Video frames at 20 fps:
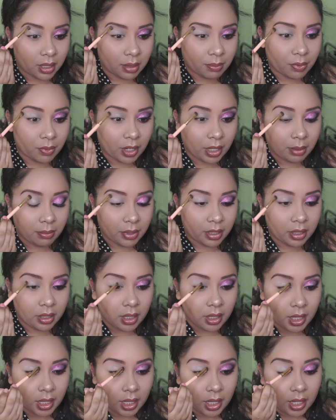Primer,
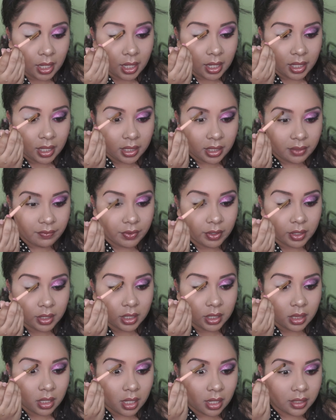and I've heard a
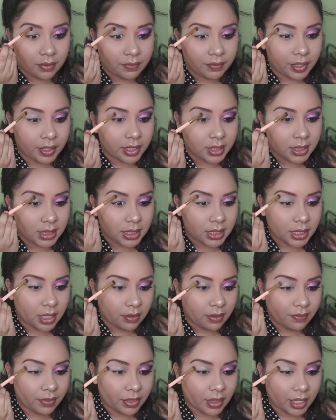lot of good
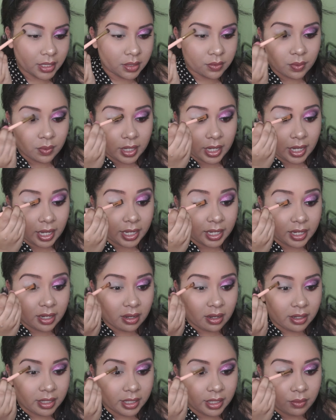stuff. That's why I
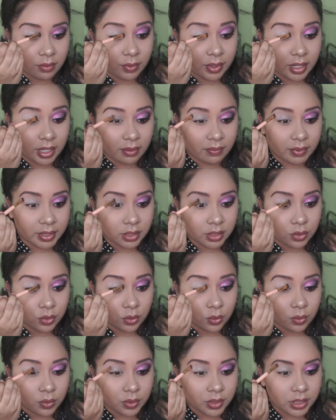got it when I went to
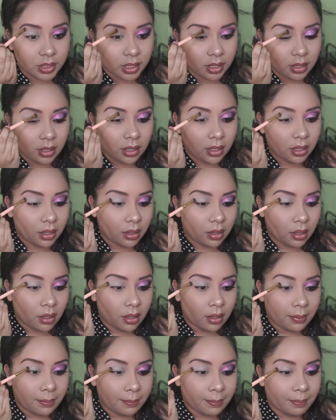Ulta,
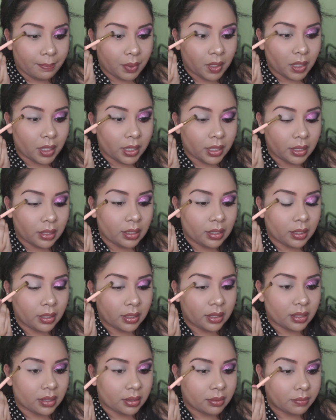but
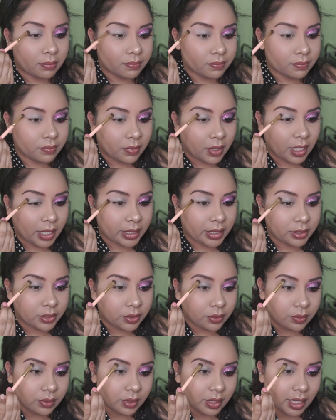I
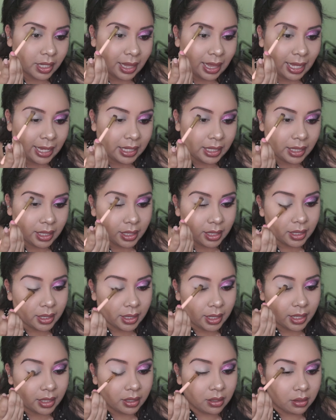don't like it
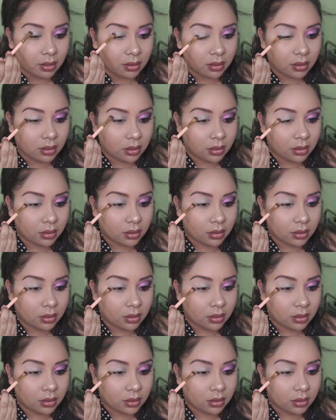at all.